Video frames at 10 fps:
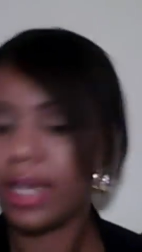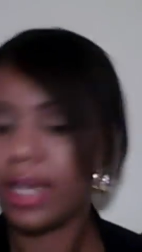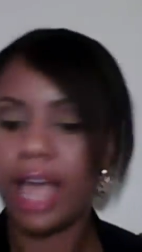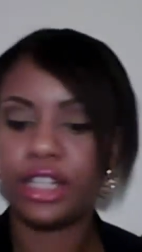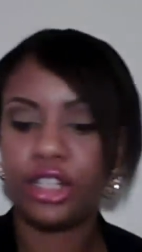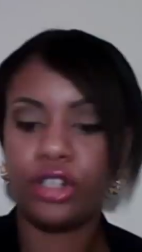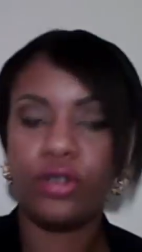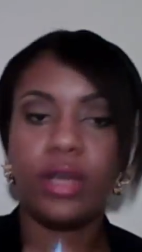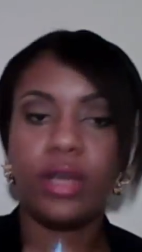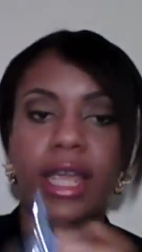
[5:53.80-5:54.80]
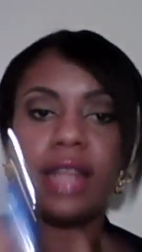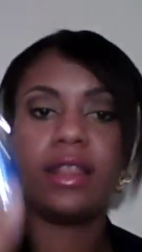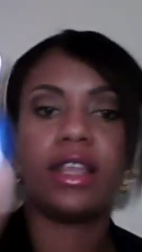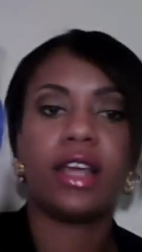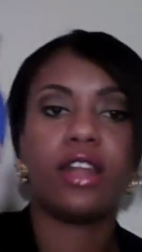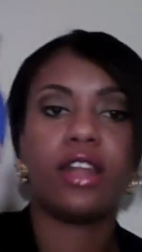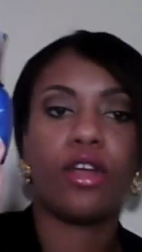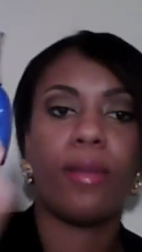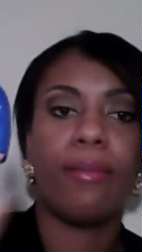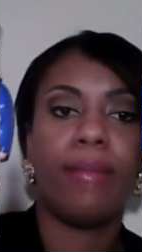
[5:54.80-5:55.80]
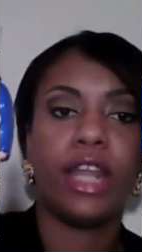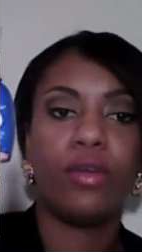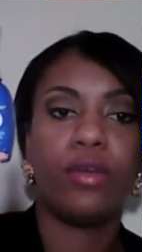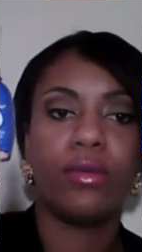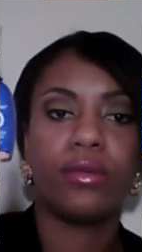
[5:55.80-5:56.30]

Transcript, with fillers: got two in the color blue,